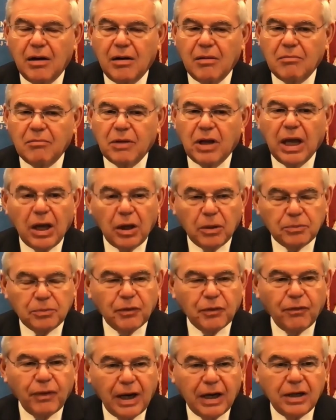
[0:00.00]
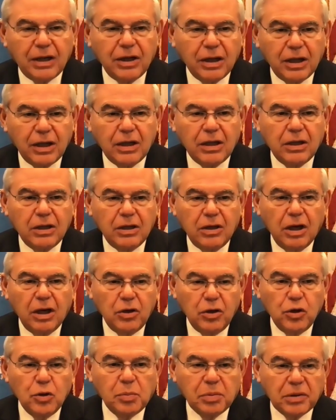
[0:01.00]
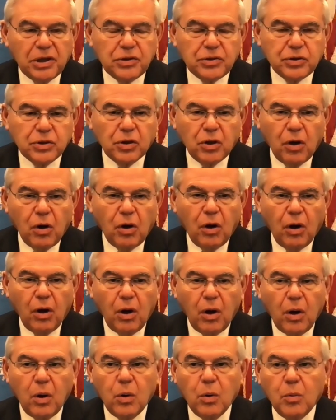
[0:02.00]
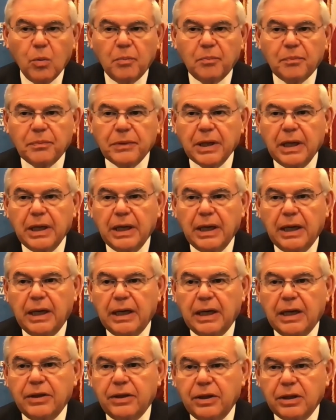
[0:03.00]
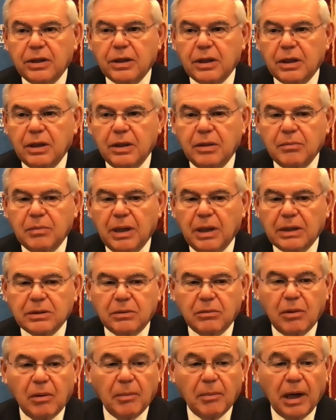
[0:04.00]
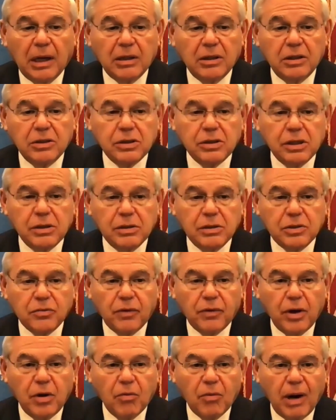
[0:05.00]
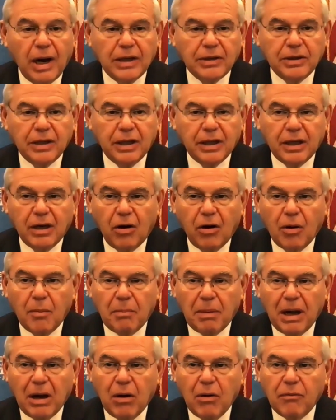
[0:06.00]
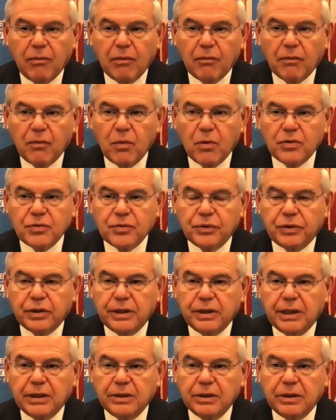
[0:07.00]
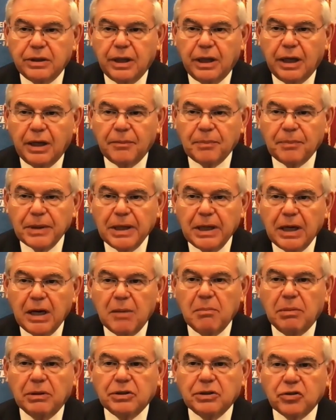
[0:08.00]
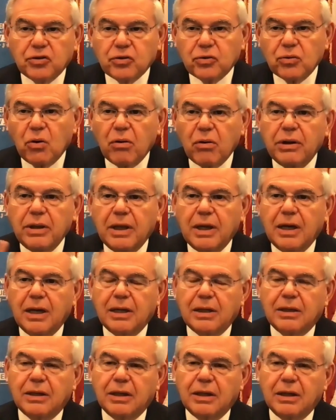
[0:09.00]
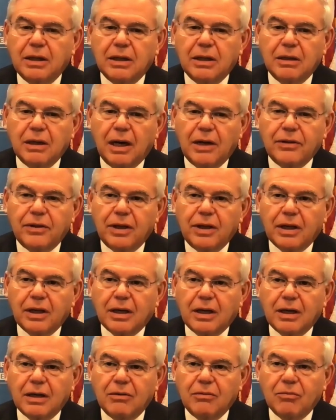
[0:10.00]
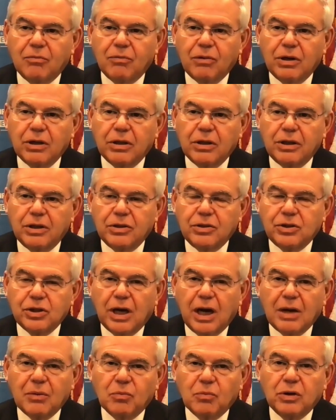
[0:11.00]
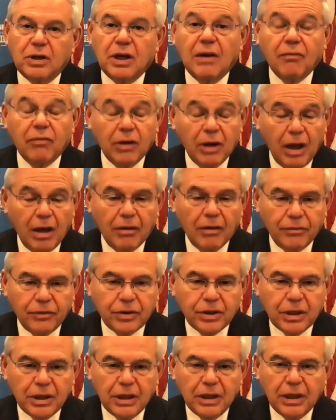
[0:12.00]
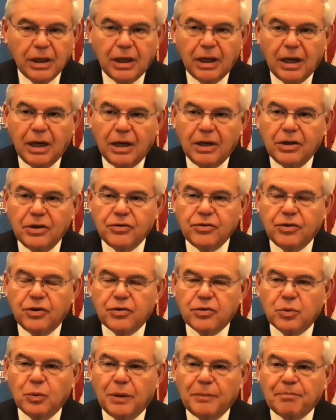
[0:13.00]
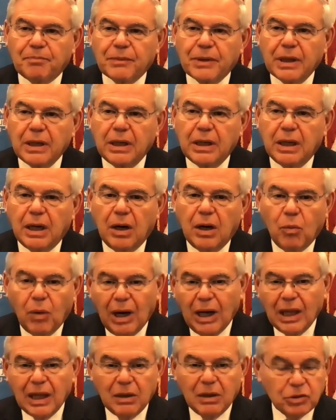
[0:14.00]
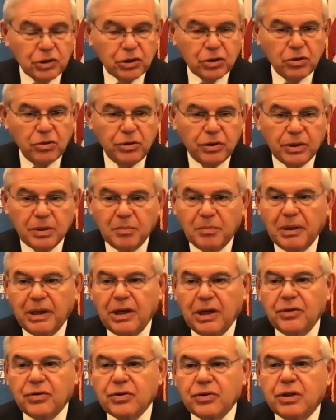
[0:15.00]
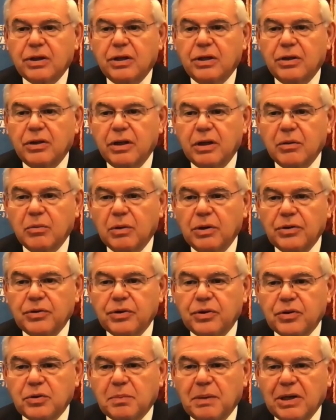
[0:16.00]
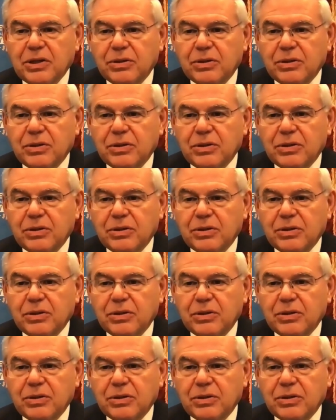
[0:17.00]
helped to find a new place to call home. And I think Ambassador Rahmani is very right. They are a powerful force at the end of the day. But the story that I think really John would have loved is this one. While I was touring the base, there was a special